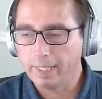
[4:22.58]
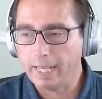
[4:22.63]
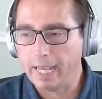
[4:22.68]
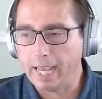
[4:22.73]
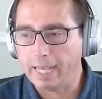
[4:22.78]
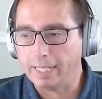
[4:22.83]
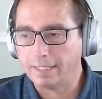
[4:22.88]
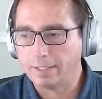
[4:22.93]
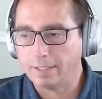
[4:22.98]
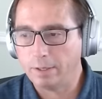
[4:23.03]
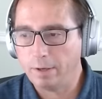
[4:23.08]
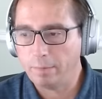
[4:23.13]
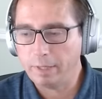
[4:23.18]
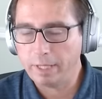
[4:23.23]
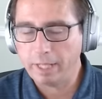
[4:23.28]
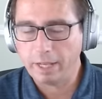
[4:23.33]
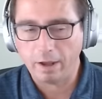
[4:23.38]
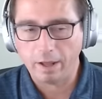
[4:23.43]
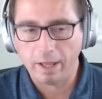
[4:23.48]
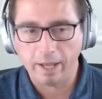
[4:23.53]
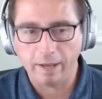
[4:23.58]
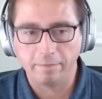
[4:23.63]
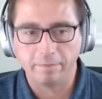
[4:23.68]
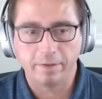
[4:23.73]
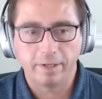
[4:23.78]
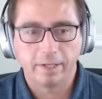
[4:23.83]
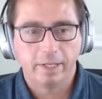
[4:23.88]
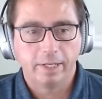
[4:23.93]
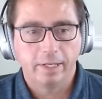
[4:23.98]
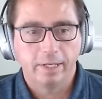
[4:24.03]
Yeah, so I mean, they all
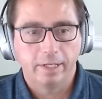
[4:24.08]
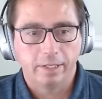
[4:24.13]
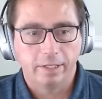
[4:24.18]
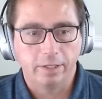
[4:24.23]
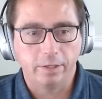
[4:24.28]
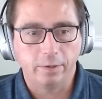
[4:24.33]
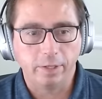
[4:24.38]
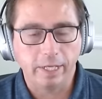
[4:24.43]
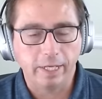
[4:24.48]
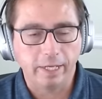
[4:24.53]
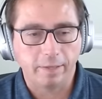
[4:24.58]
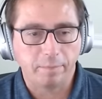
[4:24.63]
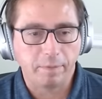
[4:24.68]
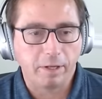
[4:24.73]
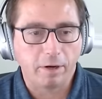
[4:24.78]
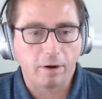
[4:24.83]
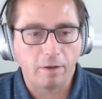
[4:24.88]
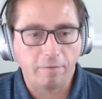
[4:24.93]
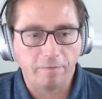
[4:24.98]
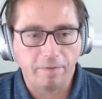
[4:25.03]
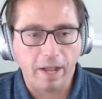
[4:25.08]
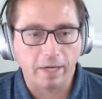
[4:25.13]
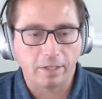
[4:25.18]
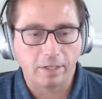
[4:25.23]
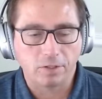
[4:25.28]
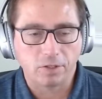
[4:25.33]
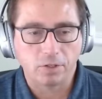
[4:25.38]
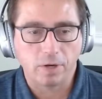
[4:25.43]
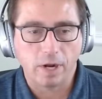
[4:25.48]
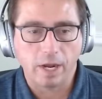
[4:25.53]
have unique. I mean, they're all
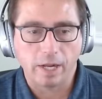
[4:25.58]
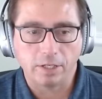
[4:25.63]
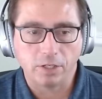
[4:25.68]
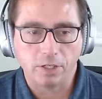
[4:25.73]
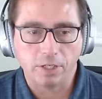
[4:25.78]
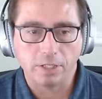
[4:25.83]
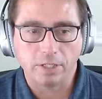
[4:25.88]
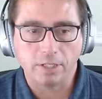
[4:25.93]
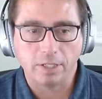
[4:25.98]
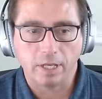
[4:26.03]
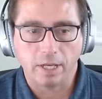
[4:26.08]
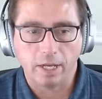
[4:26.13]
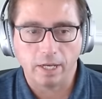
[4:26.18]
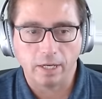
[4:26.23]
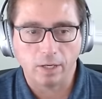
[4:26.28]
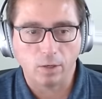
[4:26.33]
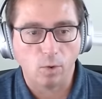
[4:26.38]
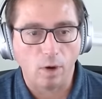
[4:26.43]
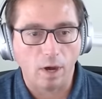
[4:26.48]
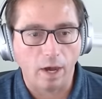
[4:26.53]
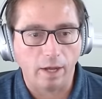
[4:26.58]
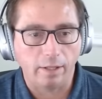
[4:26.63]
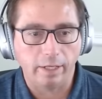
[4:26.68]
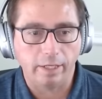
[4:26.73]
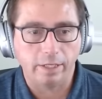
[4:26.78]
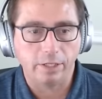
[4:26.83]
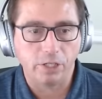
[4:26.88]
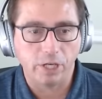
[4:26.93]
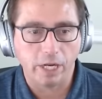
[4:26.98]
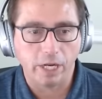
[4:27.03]
factor strategies. Uh,
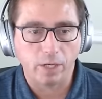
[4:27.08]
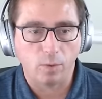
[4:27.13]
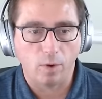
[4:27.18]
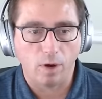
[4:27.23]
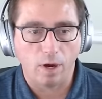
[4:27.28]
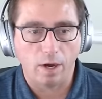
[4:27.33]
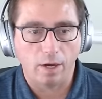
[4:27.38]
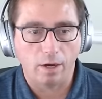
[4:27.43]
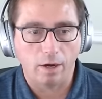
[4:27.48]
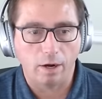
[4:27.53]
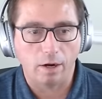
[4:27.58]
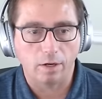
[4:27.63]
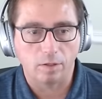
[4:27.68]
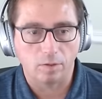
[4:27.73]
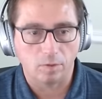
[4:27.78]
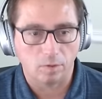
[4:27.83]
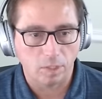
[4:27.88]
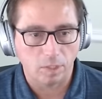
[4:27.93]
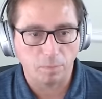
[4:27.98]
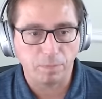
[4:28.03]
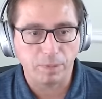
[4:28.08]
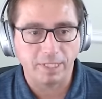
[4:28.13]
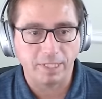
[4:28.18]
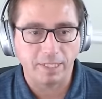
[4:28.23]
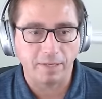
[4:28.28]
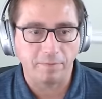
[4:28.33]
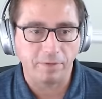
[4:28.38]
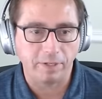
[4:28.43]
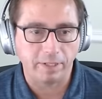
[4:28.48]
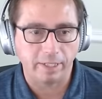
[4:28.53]
Qual and JQual are
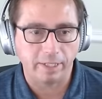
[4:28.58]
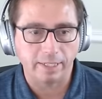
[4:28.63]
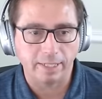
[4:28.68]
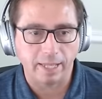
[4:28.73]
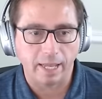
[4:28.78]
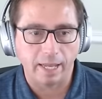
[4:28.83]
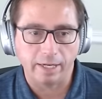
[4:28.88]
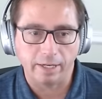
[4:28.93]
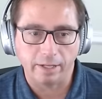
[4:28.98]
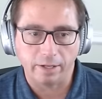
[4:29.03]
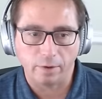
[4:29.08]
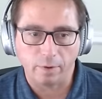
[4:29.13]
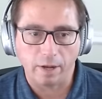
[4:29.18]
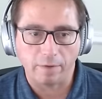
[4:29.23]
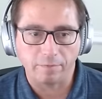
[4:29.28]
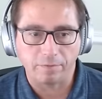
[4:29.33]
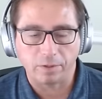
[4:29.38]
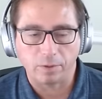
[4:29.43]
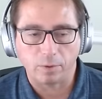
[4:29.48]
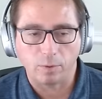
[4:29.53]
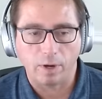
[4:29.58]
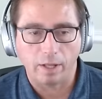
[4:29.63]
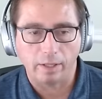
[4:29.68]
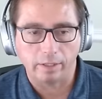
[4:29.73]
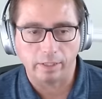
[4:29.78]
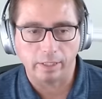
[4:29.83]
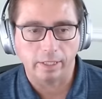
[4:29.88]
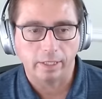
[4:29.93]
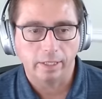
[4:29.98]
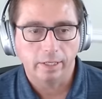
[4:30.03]
specifically designed to go after
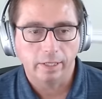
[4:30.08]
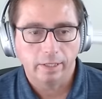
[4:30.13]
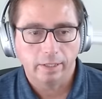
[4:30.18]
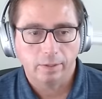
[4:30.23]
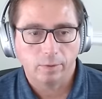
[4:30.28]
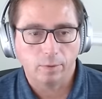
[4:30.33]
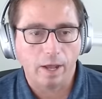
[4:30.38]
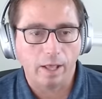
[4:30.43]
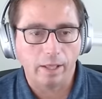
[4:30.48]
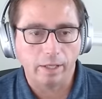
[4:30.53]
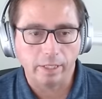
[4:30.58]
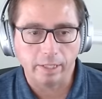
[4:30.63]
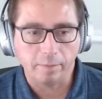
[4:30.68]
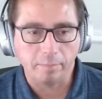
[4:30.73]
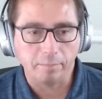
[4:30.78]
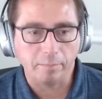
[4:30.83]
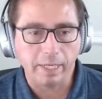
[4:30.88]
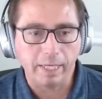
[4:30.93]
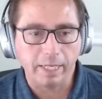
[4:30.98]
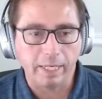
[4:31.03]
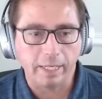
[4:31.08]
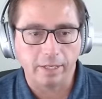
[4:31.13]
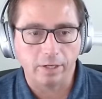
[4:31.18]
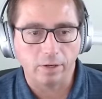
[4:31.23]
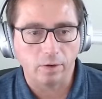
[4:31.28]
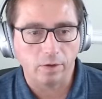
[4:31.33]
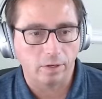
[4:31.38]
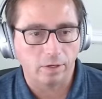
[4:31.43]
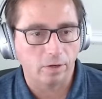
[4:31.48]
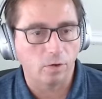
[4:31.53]
quality. Quality
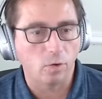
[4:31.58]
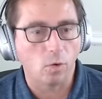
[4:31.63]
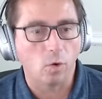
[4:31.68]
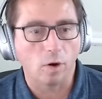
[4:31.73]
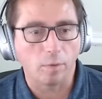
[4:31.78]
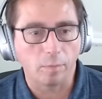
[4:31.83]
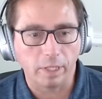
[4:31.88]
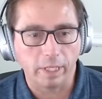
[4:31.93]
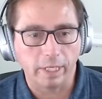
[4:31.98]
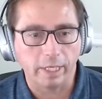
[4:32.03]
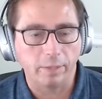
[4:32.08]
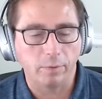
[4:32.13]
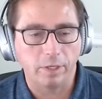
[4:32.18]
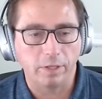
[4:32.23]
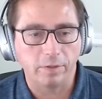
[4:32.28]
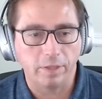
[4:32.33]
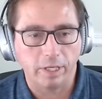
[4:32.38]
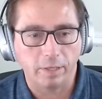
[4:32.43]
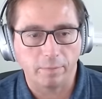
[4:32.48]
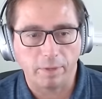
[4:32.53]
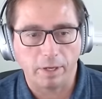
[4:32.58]
meaning normally when you think